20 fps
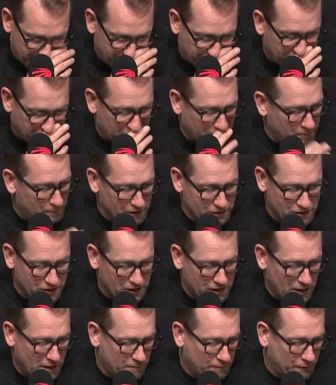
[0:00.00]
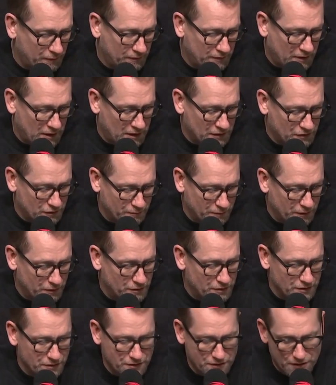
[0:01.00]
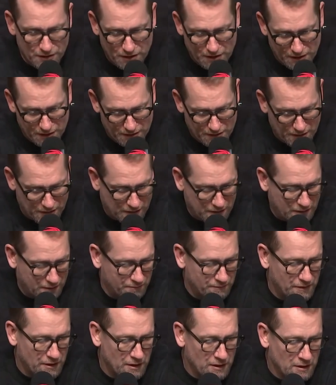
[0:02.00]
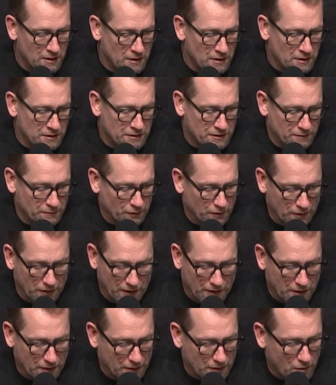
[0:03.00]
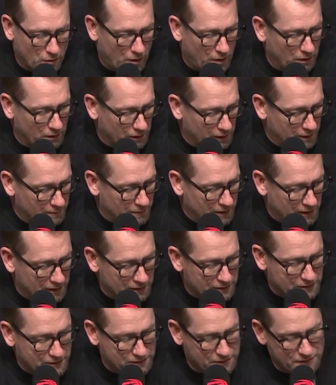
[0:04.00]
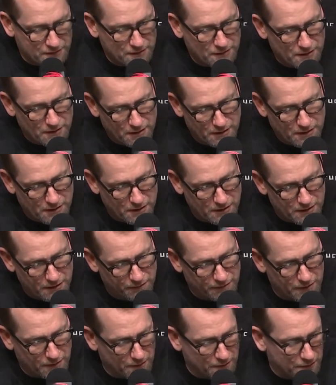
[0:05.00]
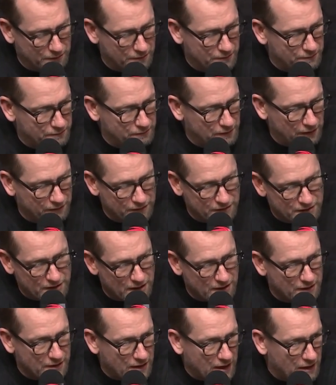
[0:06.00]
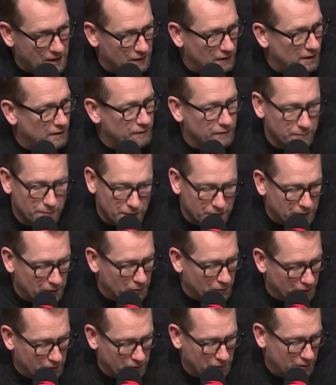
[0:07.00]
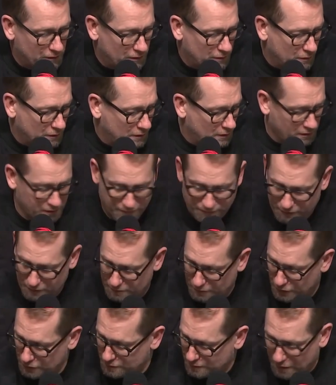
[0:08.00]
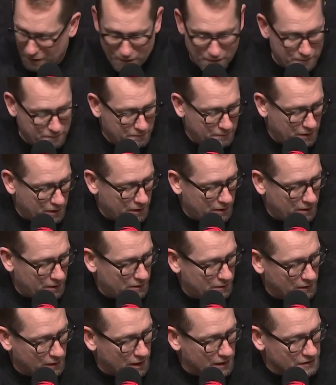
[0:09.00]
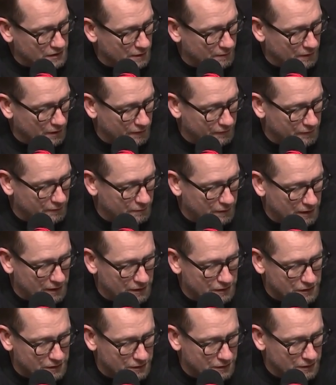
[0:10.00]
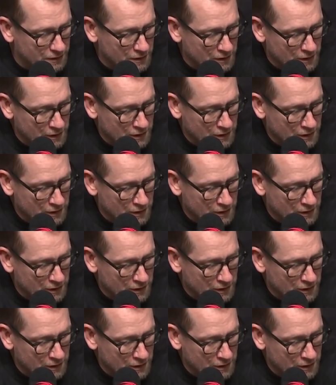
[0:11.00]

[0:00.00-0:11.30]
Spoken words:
a bunch of contributions and get some really good quality minutes. Even though they're 11, 10, 9, 11, but they were good. They were good for the most part by the guys coming off the bench and